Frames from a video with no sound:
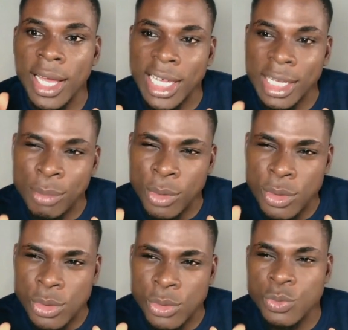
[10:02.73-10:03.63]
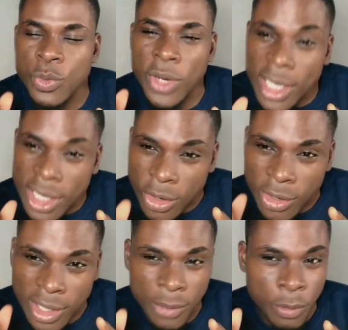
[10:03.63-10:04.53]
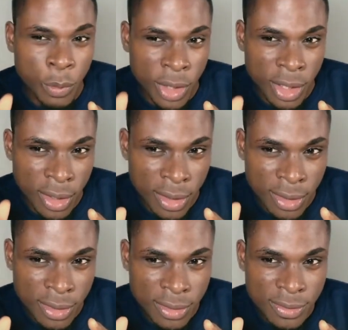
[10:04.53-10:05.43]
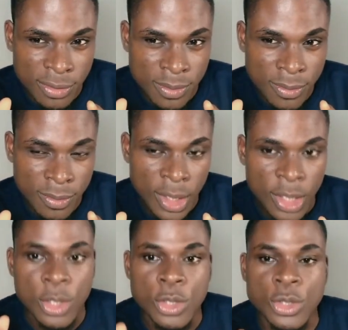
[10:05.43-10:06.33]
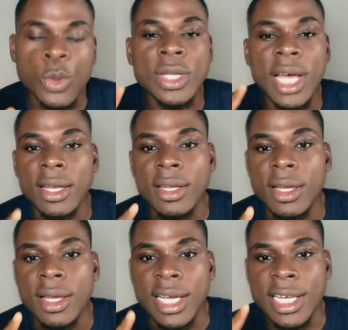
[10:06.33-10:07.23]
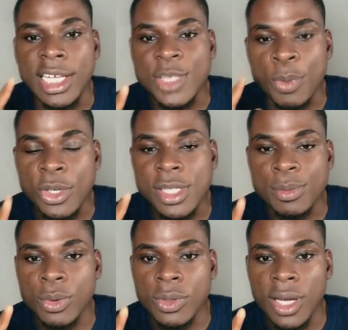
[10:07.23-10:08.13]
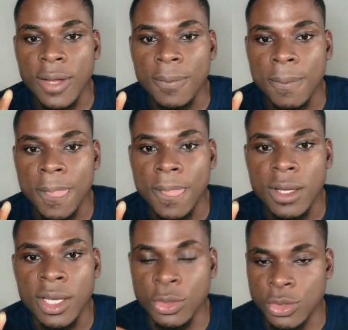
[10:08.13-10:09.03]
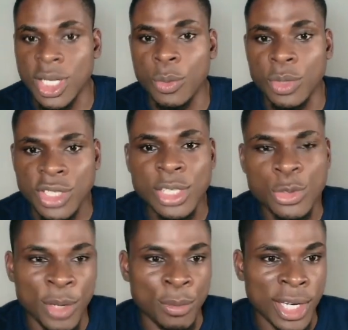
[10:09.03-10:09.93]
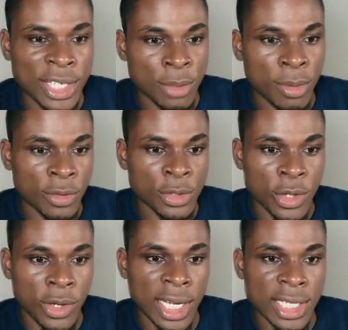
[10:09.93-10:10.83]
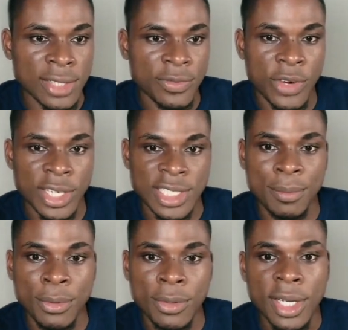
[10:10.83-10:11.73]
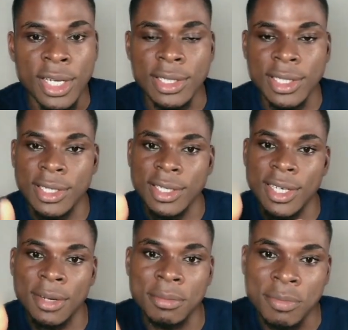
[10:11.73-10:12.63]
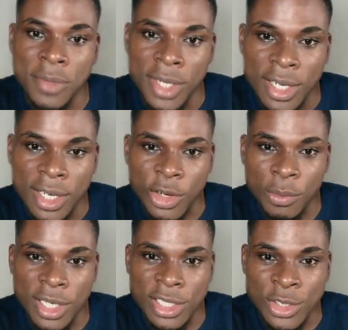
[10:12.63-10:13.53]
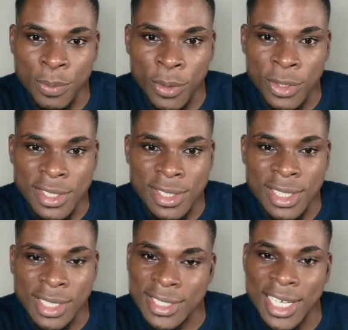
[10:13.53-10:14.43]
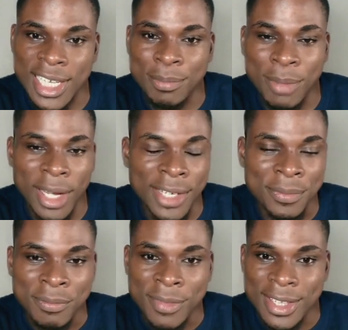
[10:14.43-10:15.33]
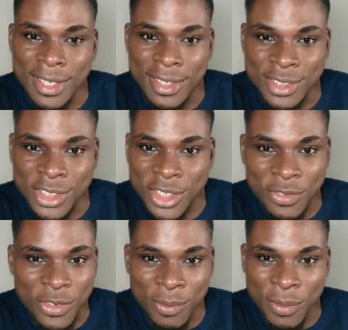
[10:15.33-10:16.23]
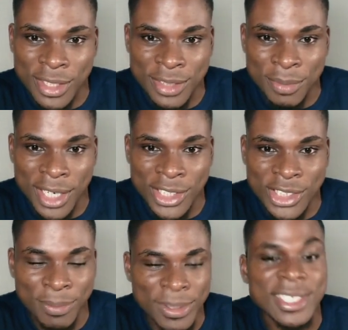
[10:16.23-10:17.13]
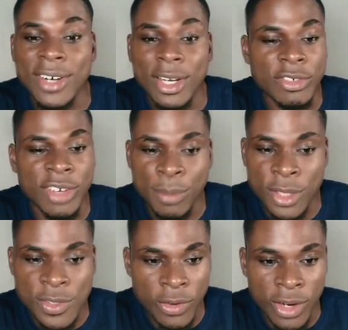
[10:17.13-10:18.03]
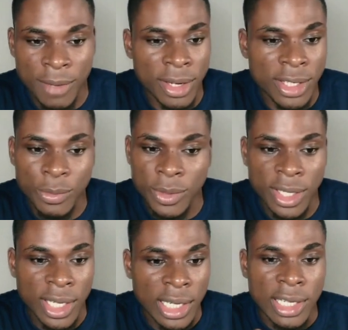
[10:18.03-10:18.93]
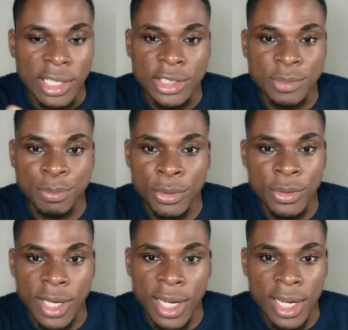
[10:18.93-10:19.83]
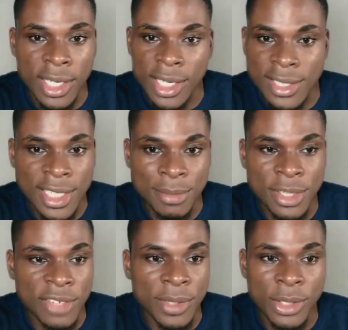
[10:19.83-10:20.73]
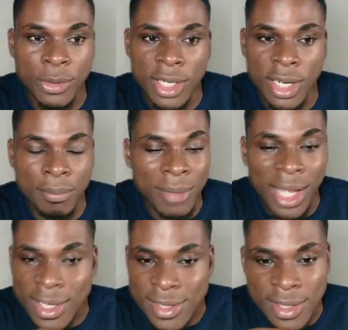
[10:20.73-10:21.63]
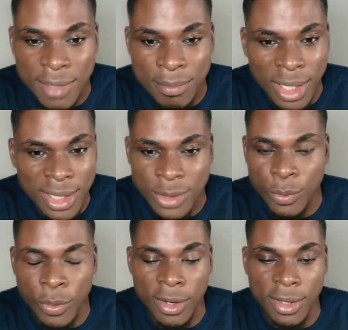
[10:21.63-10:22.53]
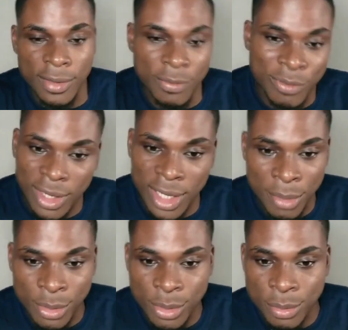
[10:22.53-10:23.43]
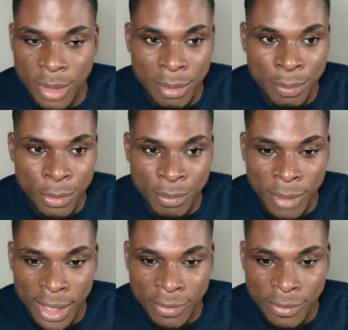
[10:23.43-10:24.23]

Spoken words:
able to really connect with one another, so that it is possible that, today we try to emulate some of those connect. For example, the community support that is headed by the chief community manager. Please, a round of applause for her, by the way. Both her and her team, they've been doing an amazing, amazing work. In fact, let me put my name.